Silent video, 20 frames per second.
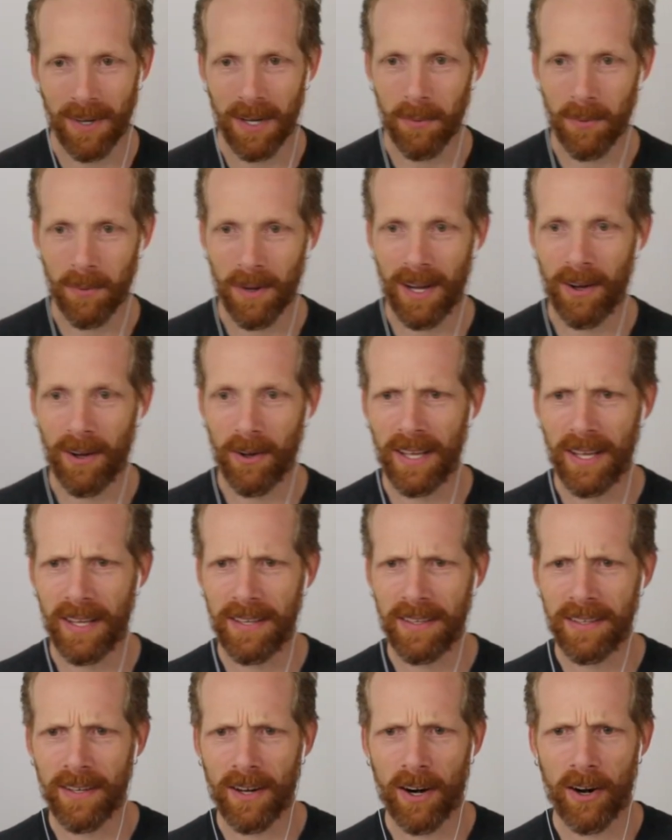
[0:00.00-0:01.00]
Wow.
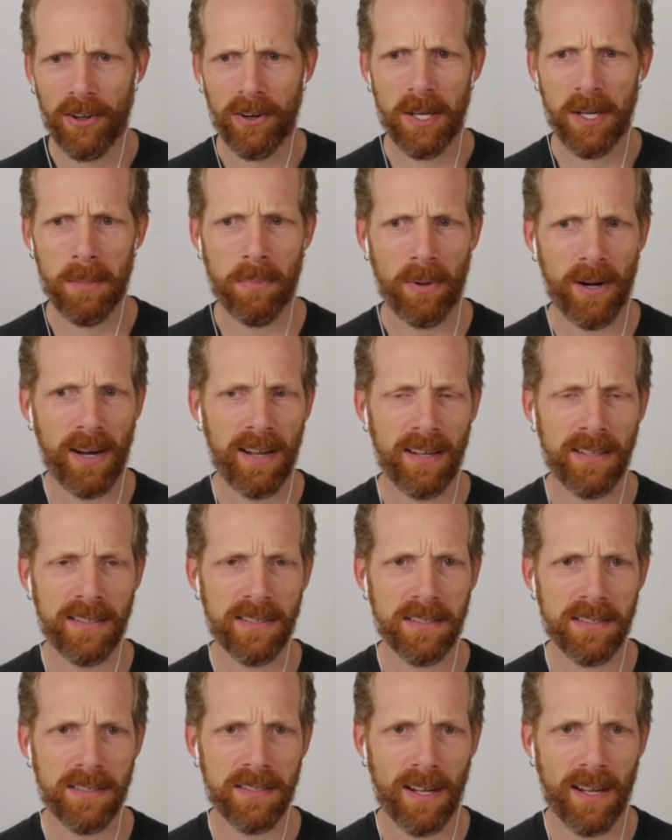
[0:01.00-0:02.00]
And are there any
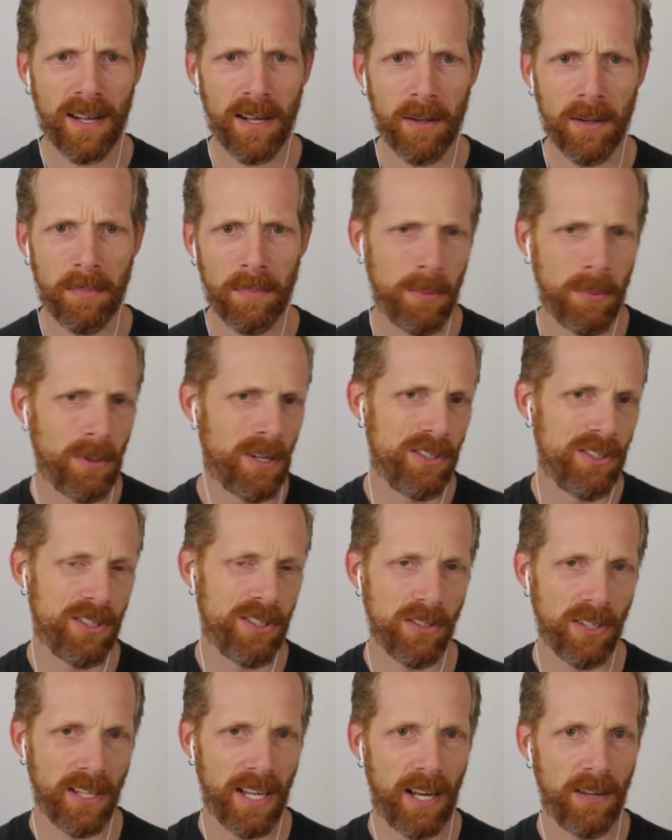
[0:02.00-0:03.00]
brands uh, people can just
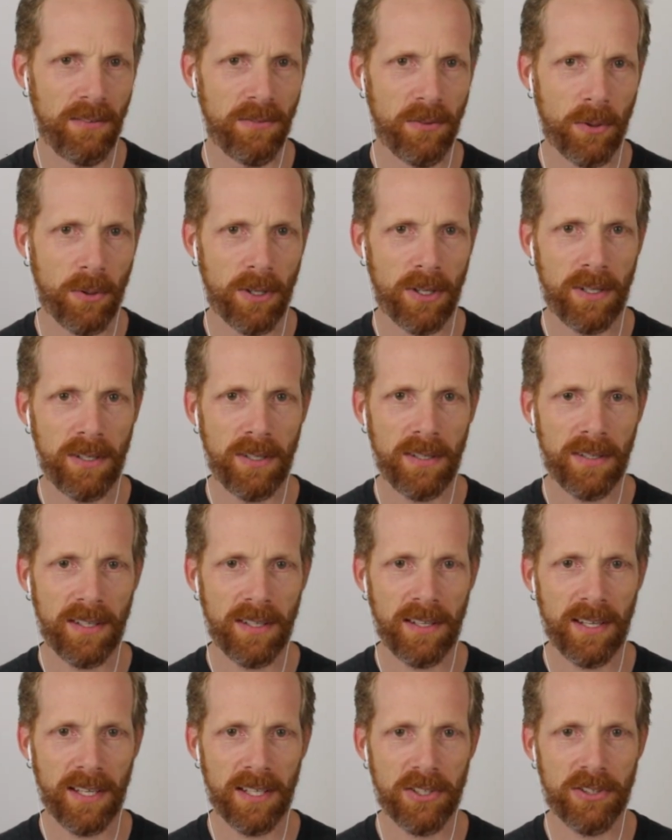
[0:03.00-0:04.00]
look out for that
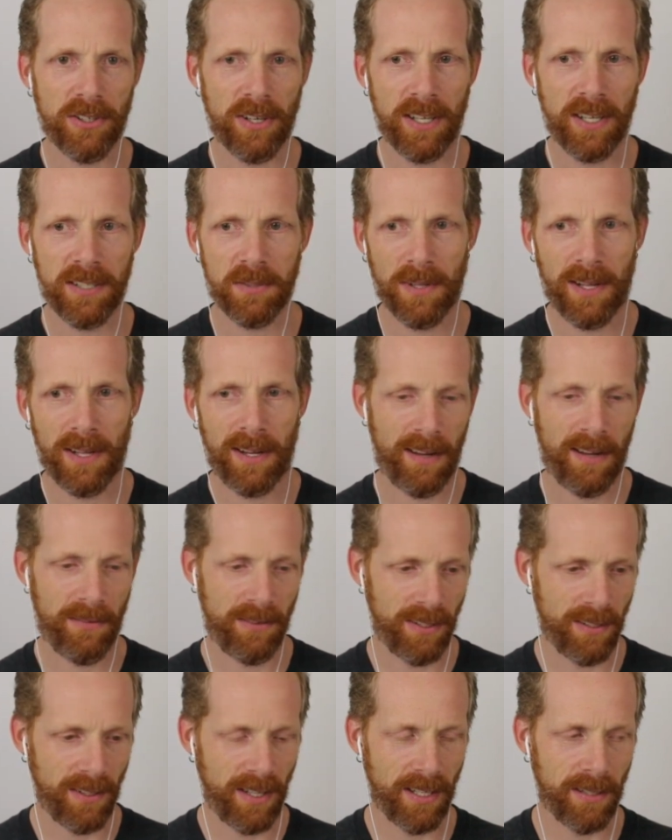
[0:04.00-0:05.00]
they can trust without having
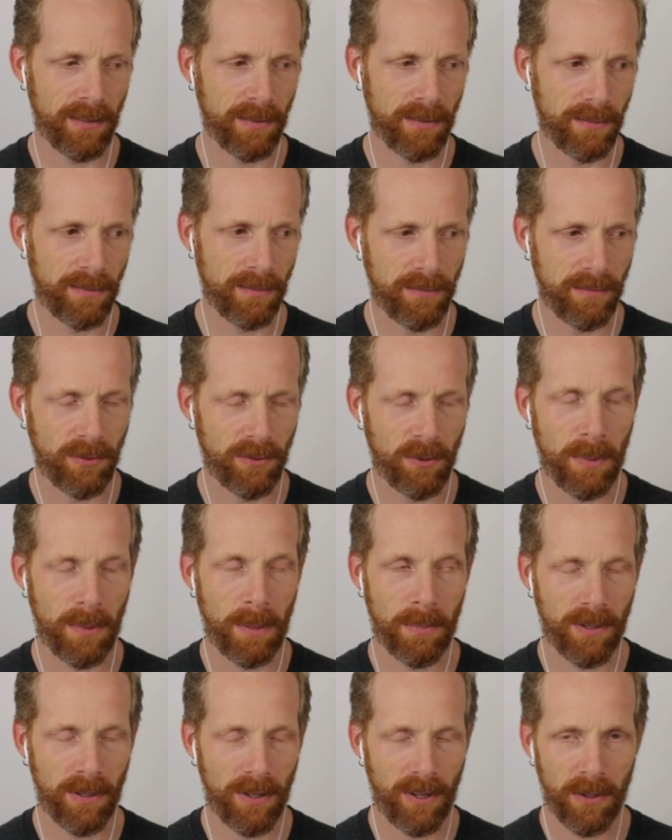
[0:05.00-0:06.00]
to like
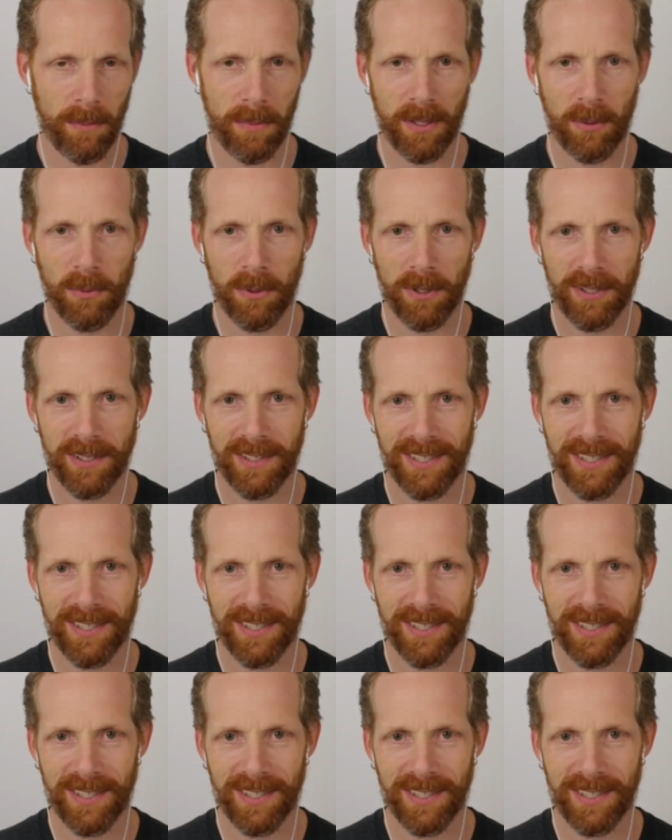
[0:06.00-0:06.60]
remember all the big words?